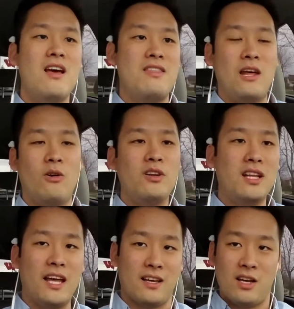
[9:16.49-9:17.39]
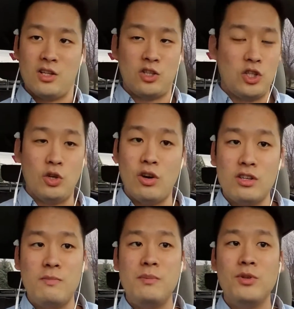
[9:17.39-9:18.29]
that only like
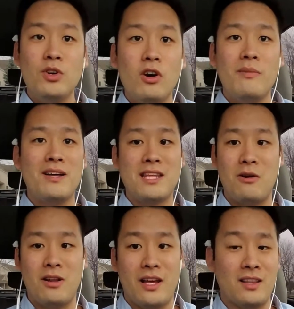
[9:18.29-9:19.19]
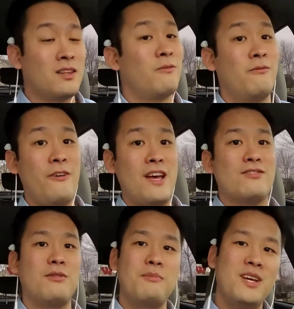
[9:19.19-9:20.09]
200 people know about, that were like the fans
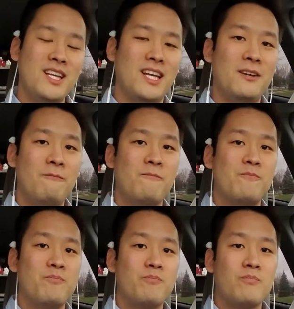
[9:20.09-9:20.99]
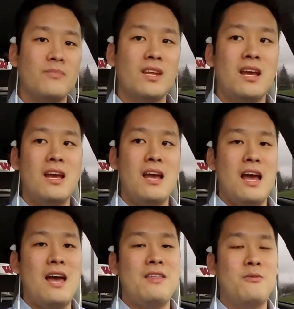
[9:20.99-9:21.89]
from the beginning.
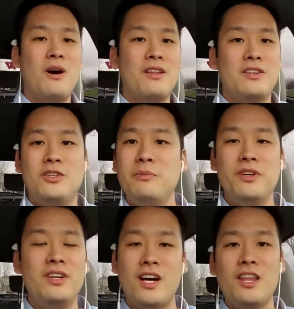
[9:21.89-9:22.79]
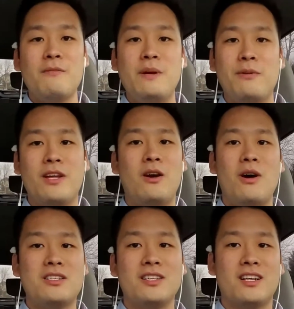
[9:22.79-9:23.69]
And while there are 2 million other people that are
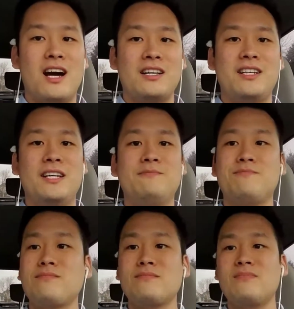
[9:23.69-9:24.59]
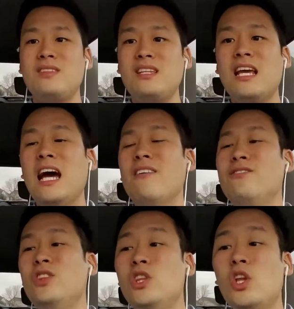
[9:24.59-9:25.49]
watching their content, have
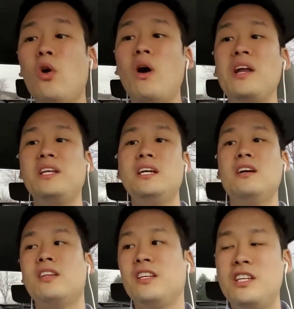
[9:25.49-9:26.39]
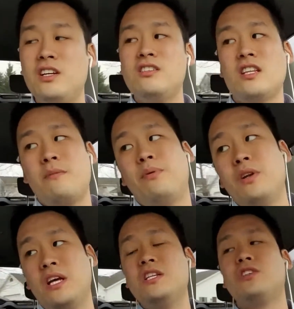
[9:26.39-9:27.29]
no idea the years that they
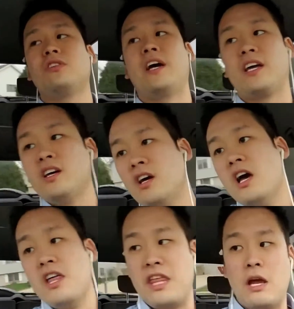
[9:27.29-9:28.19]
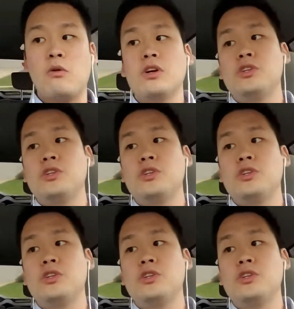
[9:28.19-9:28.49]
put into, like, they're